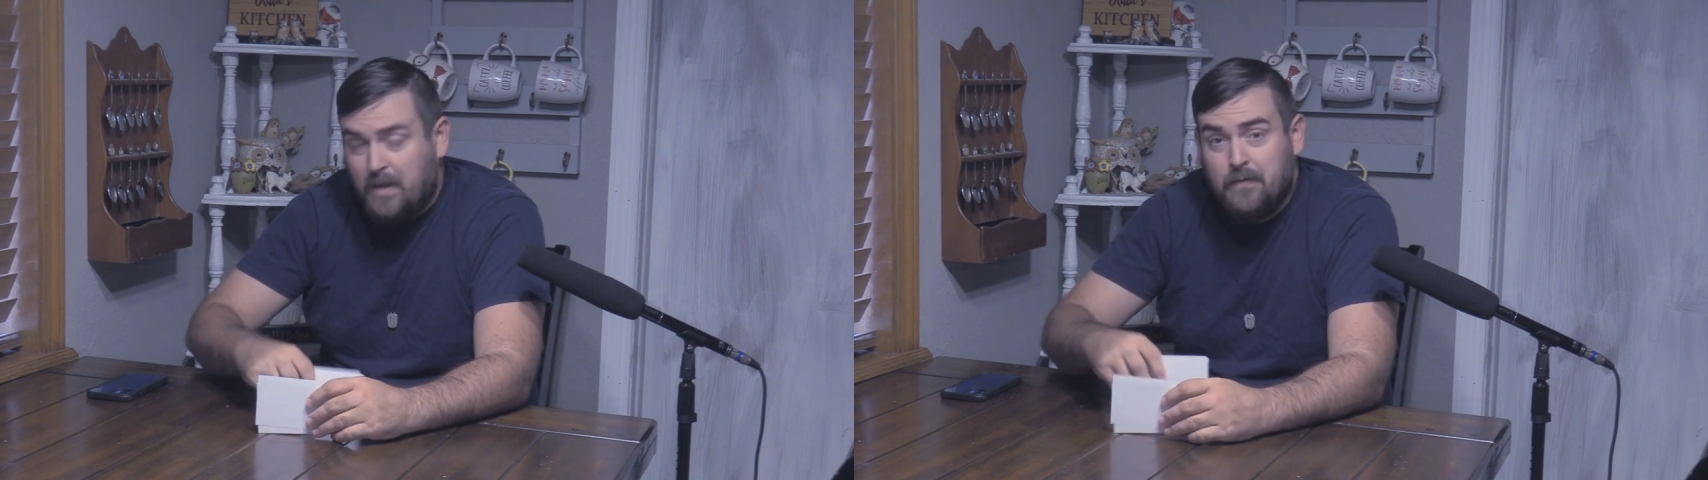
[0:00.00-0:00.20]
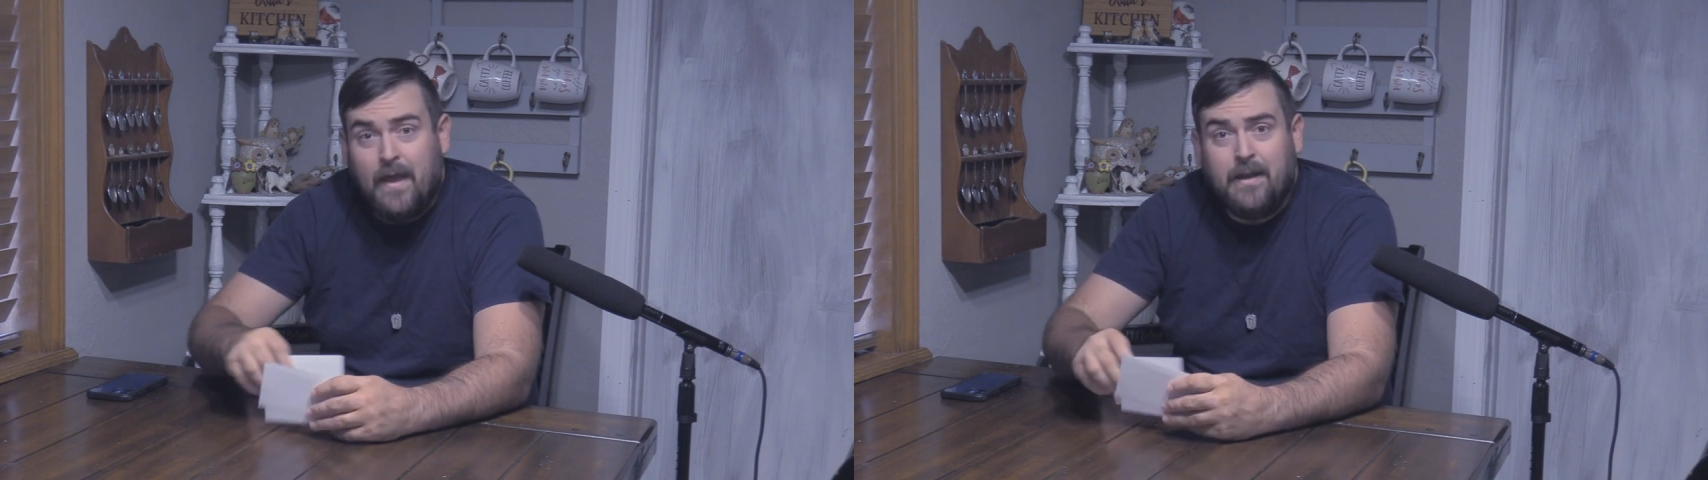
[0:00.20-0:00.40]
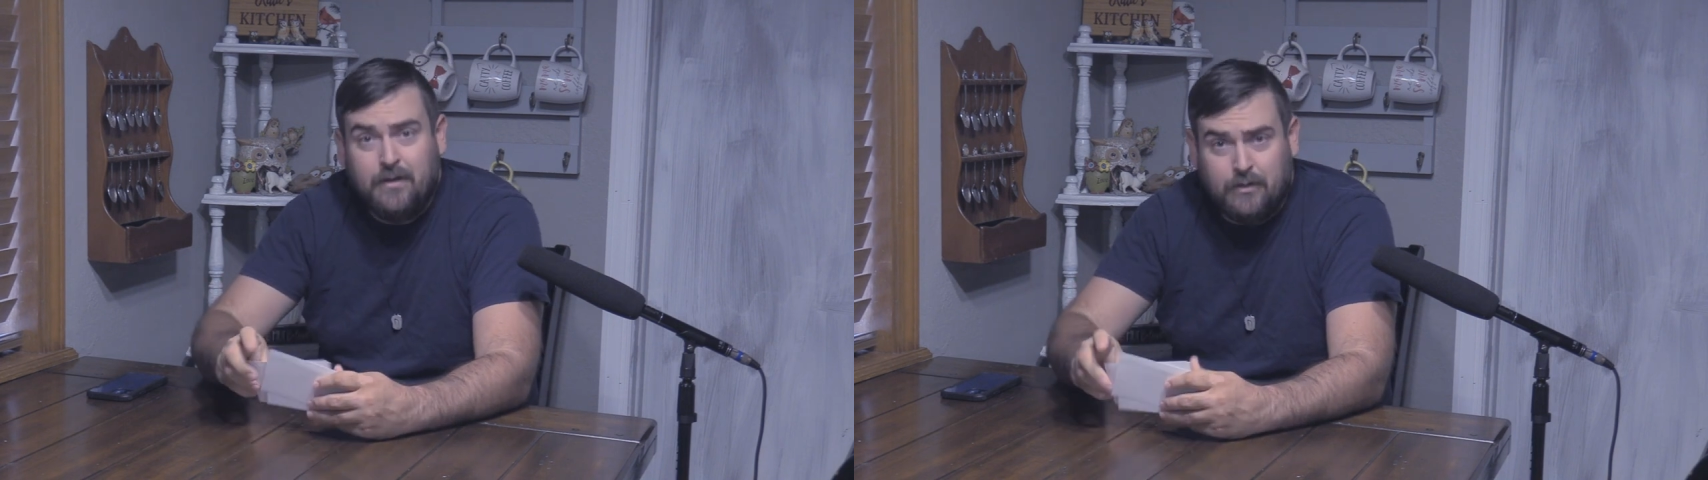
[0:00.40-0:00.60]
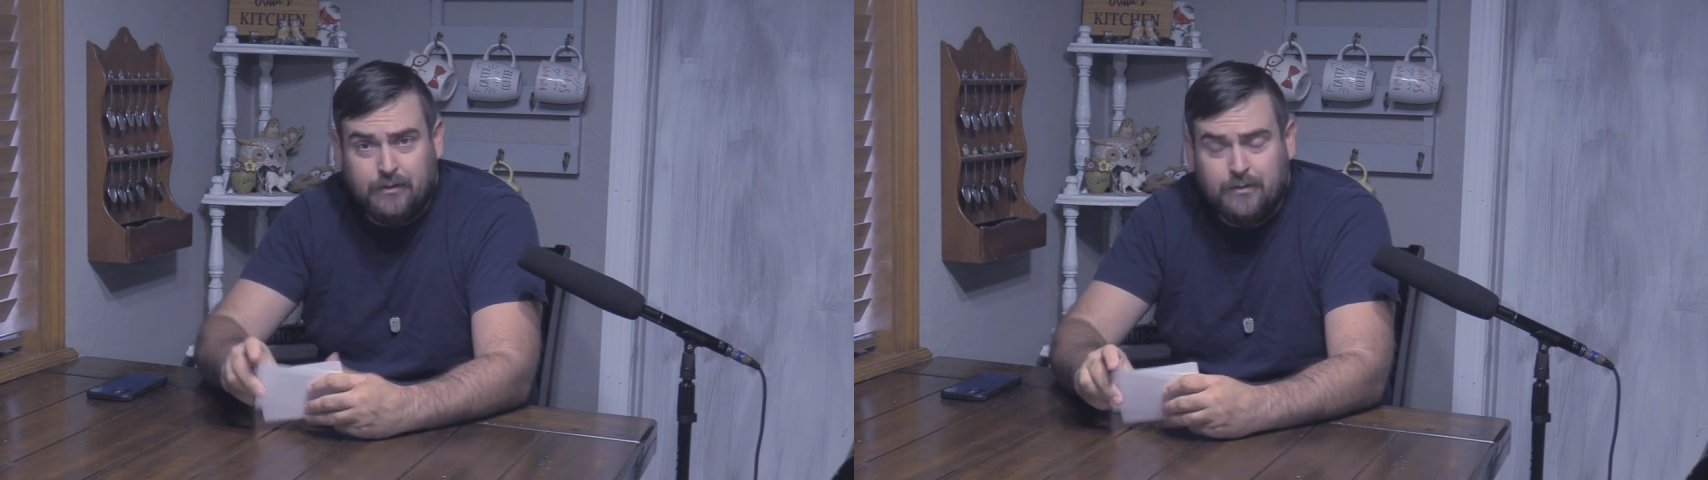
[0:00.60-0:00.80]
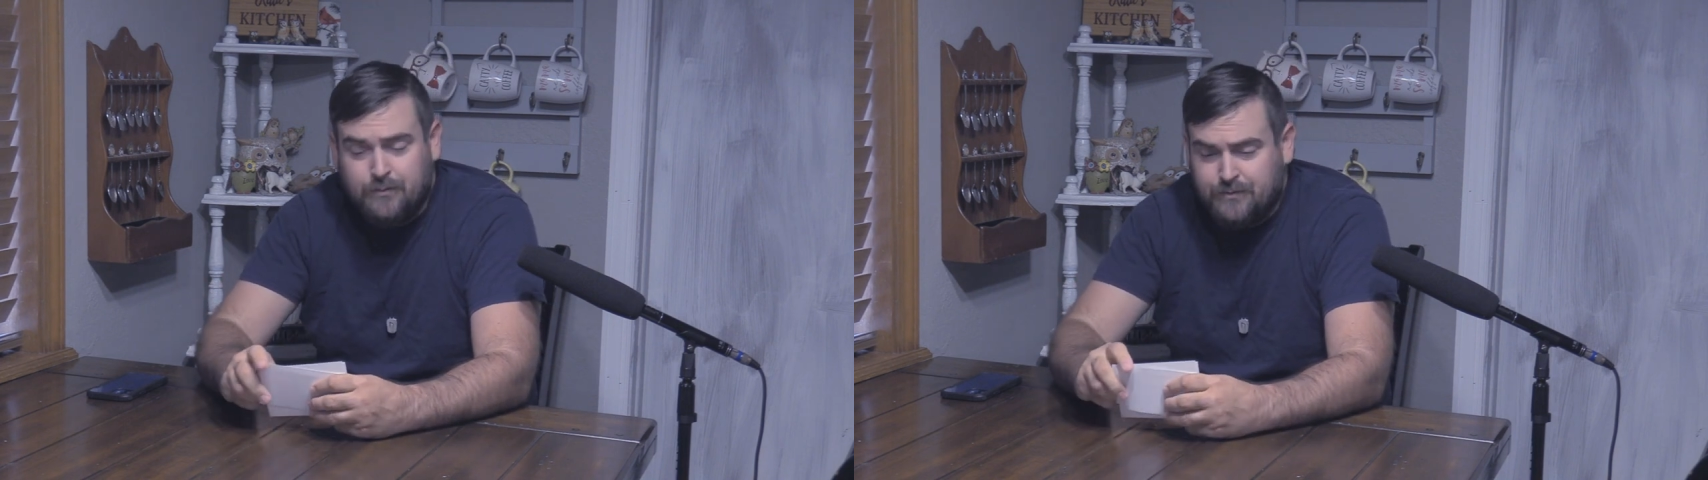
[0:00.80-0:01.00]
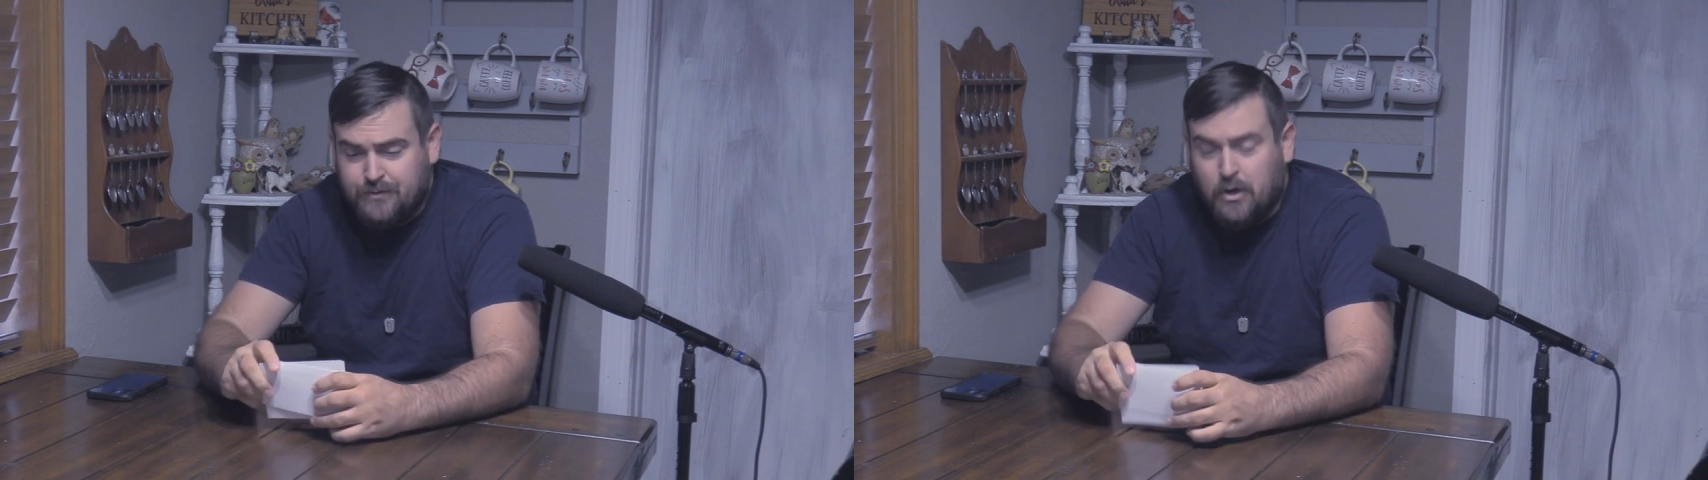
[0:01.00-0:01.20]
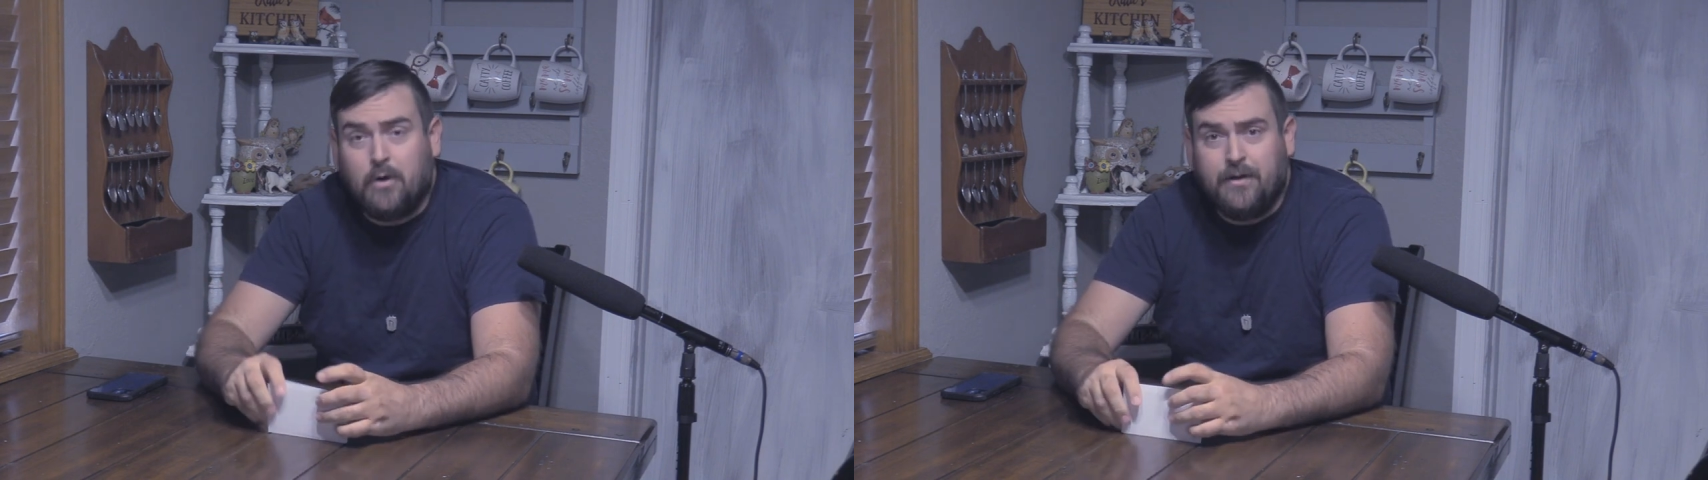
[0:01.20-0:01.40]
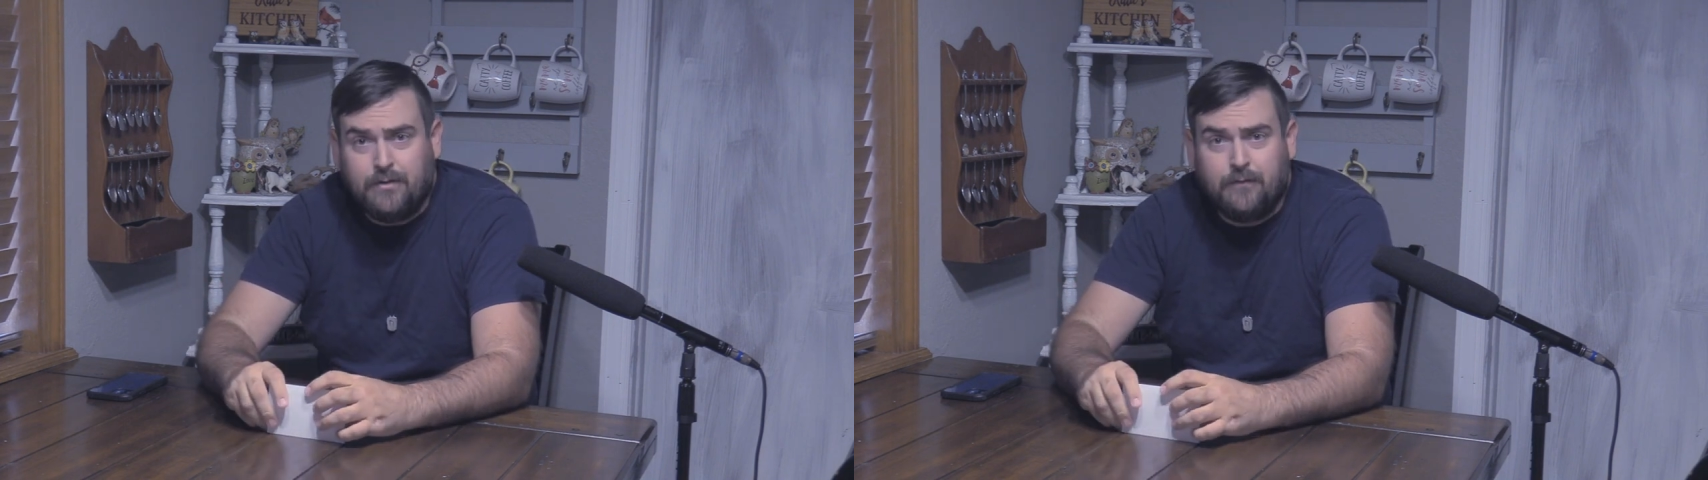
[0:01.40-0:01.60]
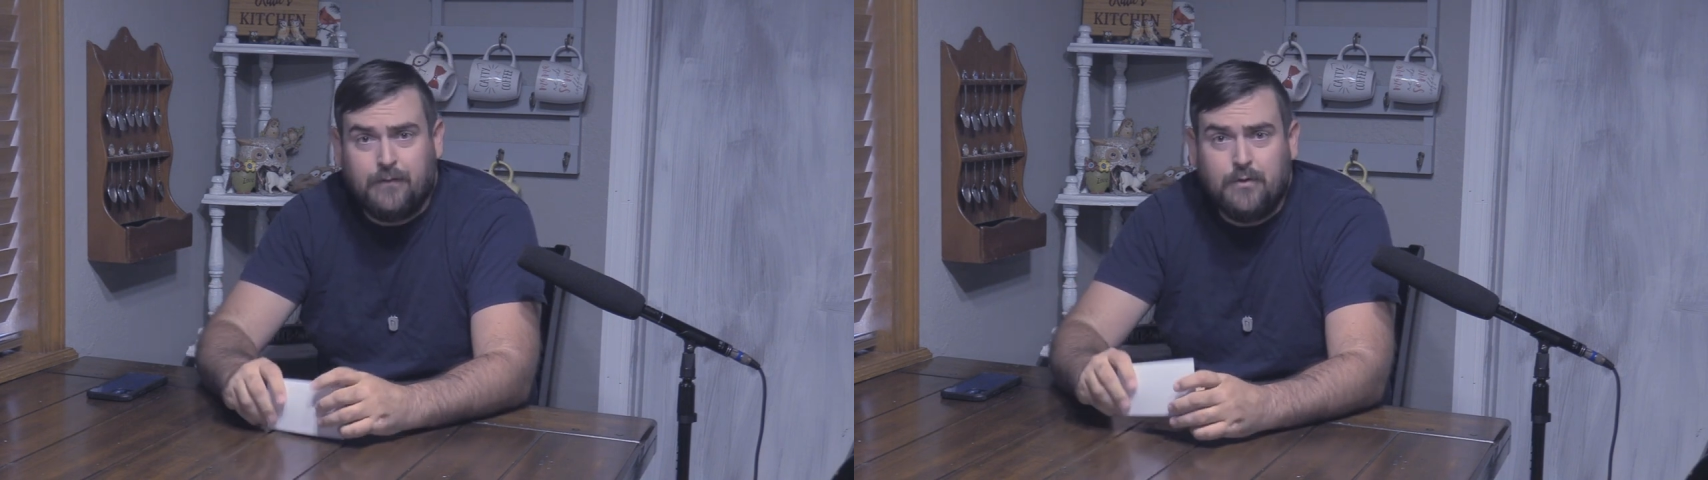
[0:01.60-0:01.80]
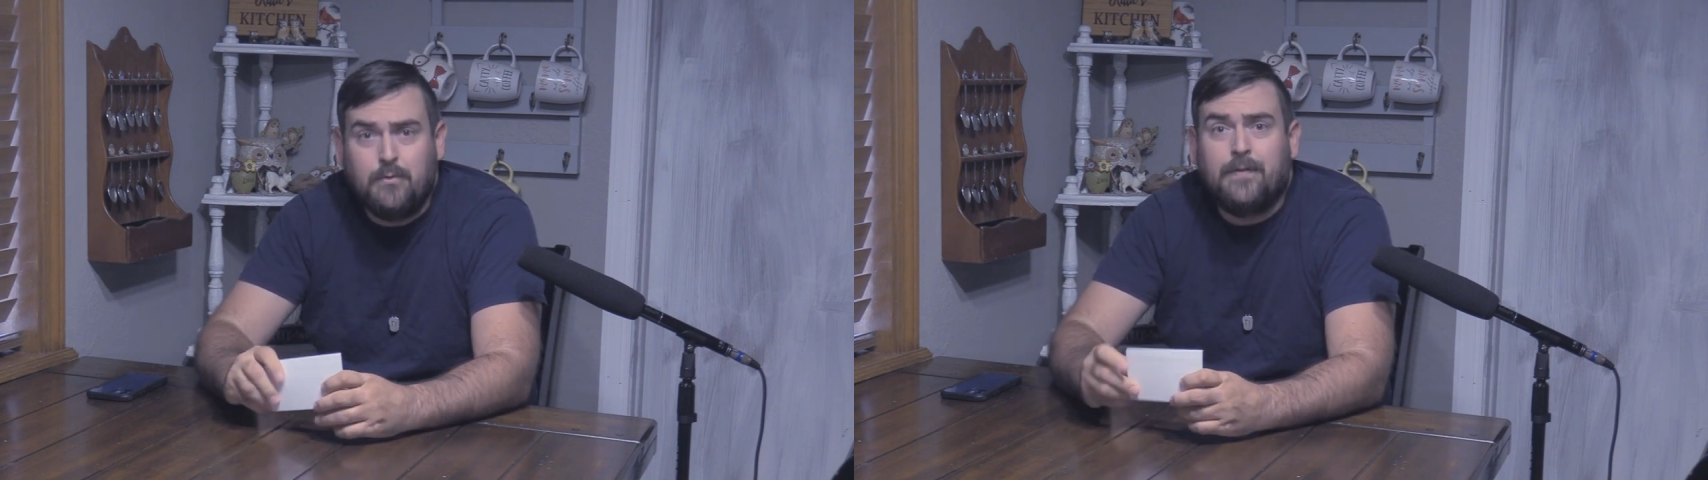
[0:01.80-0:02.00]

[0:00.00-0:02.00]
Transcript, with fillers: that includes our interview